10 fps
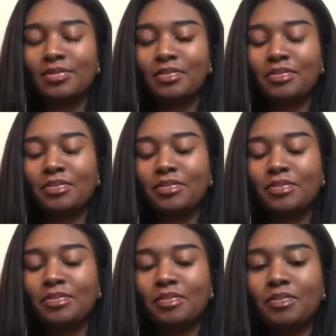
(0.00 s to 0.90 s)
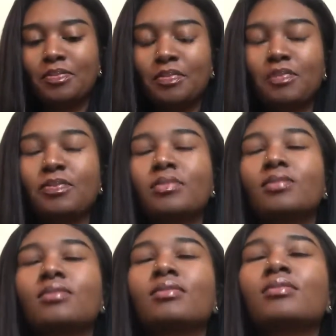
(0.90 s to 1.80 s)

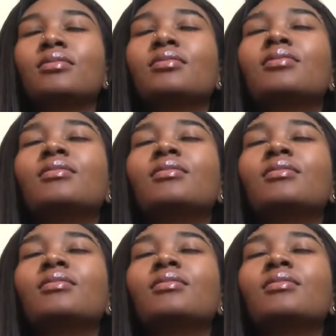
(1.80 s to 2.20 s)
(silence)